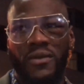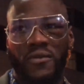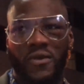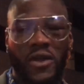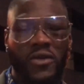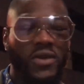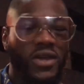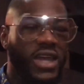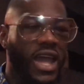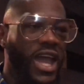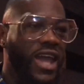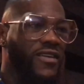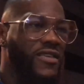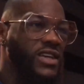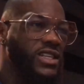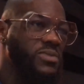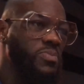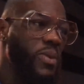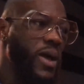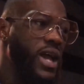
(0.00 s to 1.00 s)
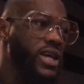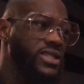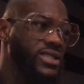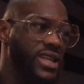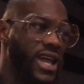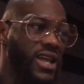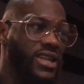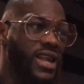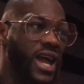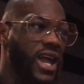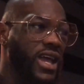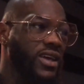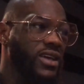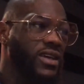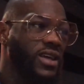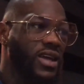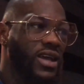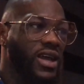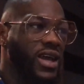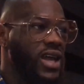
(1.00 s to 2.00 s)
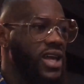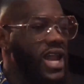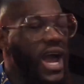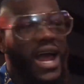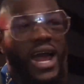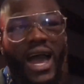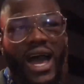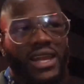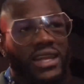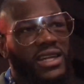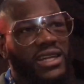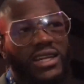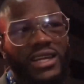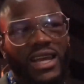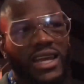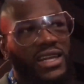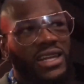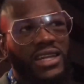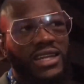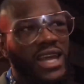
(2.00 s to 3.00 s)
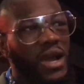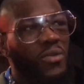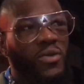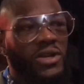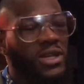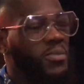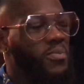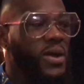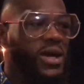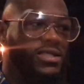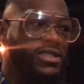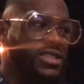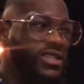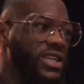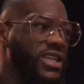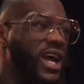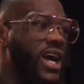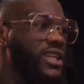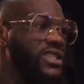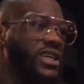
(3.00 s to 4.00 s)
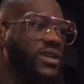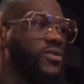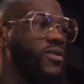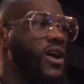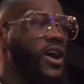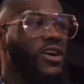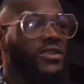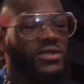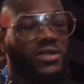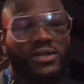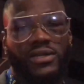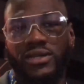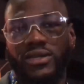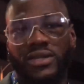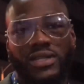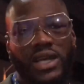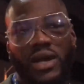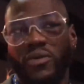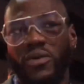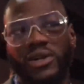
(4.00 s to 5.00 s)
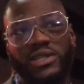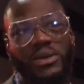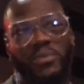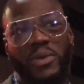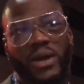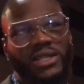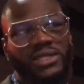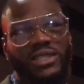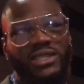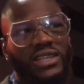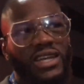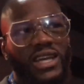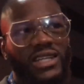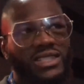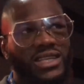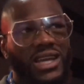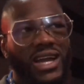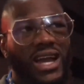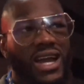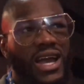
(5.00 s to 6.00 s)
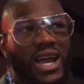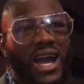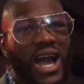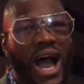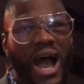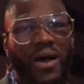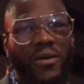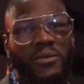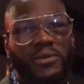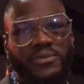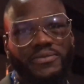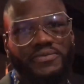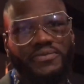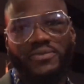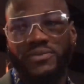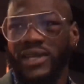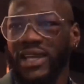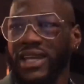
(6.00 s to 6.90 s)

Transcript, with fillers: Fury gave his best that night, and I, I didn't. And that wasn't the best of Deontay Wilder. That Damn. wasn't the best of Deontay. And you still beat him.